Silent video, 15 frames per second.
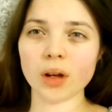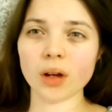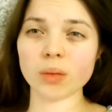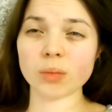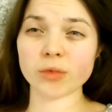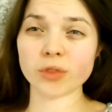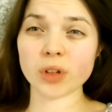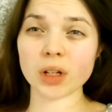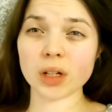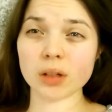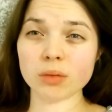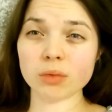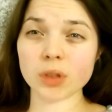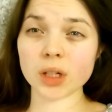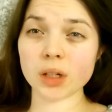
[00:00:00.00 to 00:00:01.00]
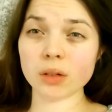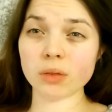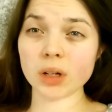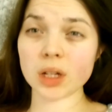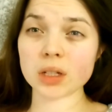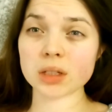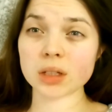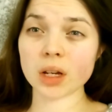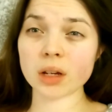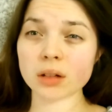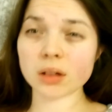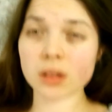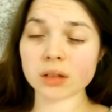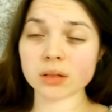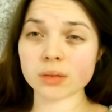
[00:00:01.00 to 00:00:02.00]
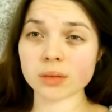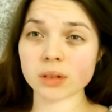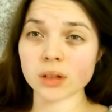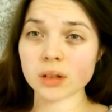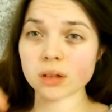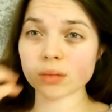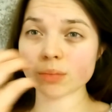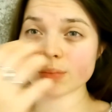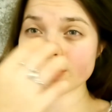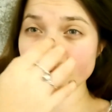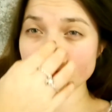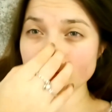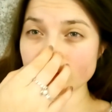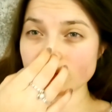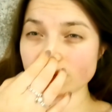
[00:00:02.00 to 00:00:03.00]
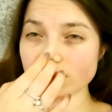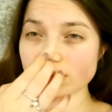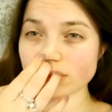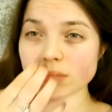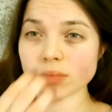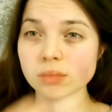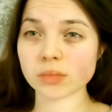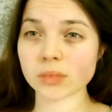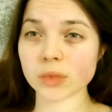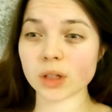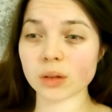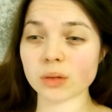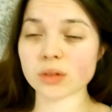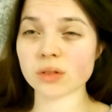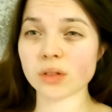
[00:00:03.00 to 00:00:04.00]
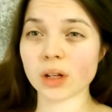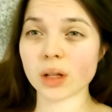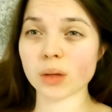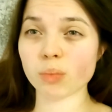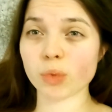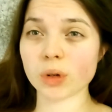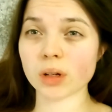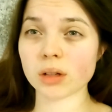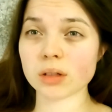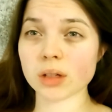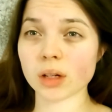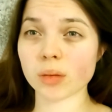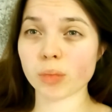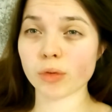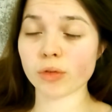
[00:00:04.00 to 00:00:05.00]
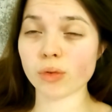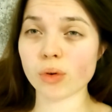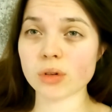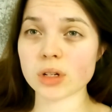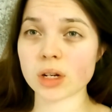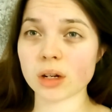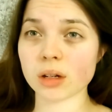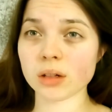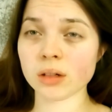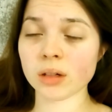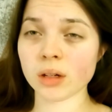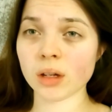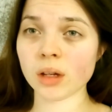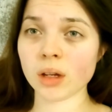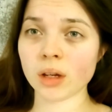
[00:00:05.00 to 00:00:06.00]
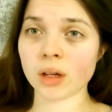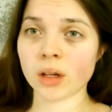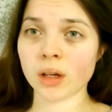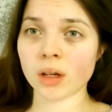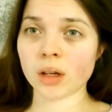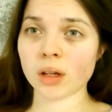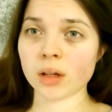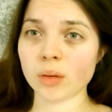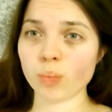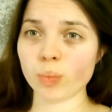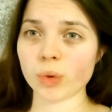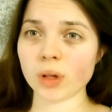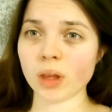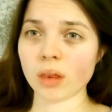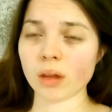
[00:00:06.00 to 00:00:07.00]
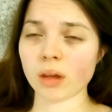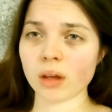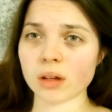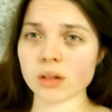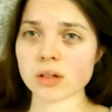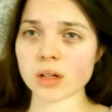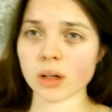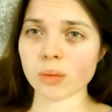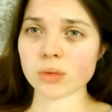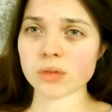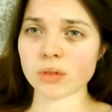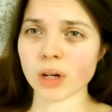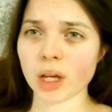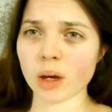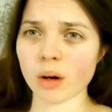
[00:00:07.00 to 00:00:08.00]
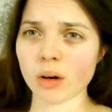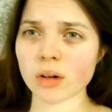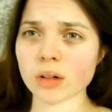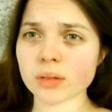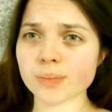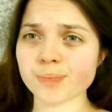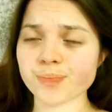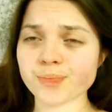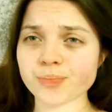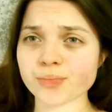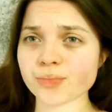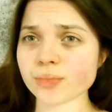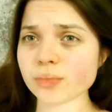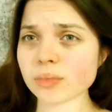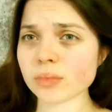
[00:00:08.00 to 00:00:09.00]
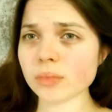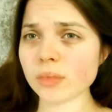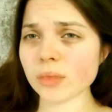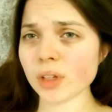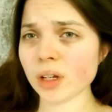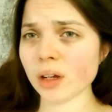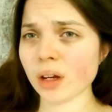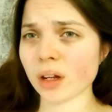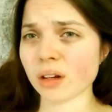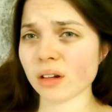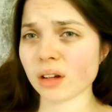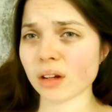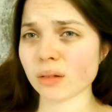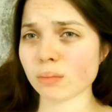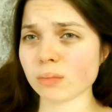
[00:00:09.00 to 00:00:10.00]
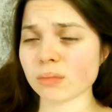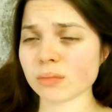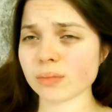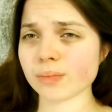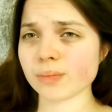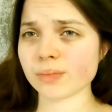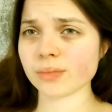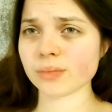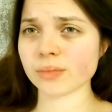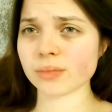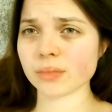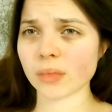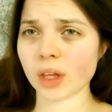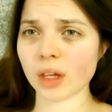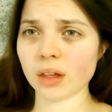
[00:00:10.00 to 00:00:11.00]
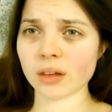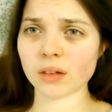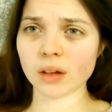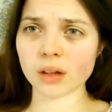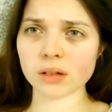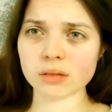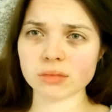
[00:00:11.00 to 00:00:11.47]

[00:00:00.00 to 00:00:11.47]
I'm feeling really, really sick. I was feeling pretty sick before dinner, but in the kitchen it was really hot, and eating.